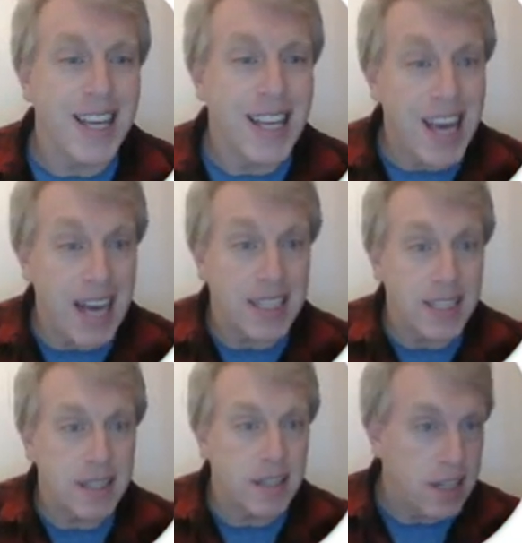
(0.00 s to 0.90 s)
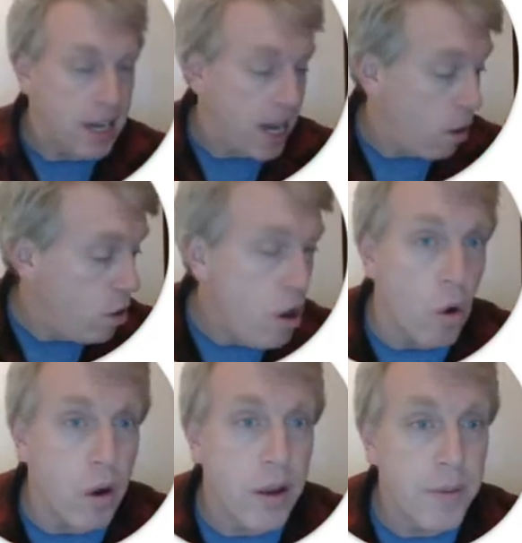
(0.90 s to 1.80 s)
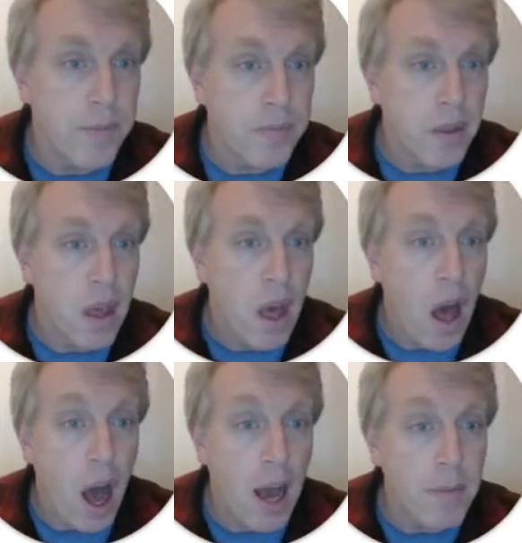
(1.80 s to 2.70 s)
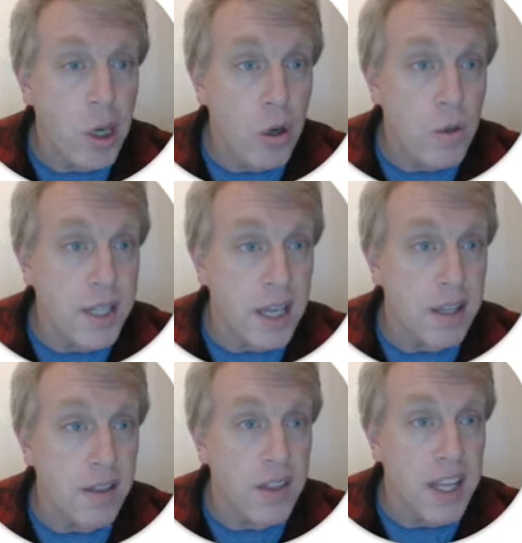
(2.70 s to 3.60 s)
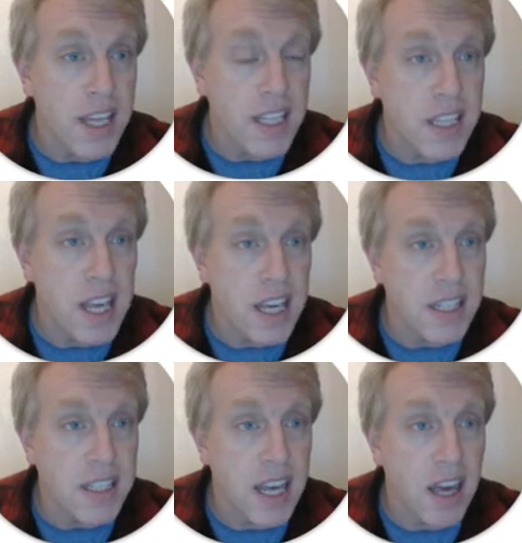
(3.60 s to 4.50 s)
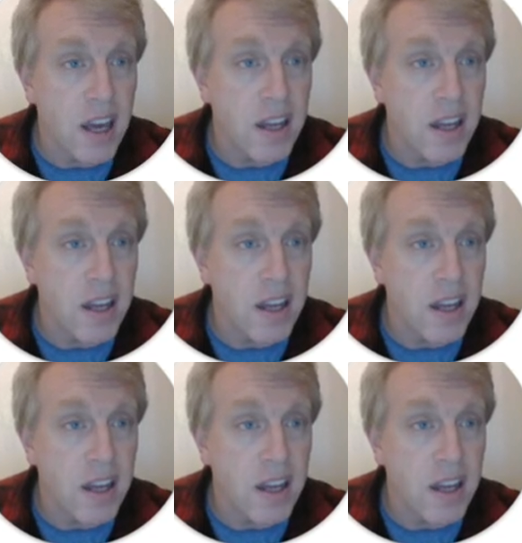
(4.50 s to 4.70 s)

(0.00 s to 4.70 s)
Yes, now look, I'm using these things here.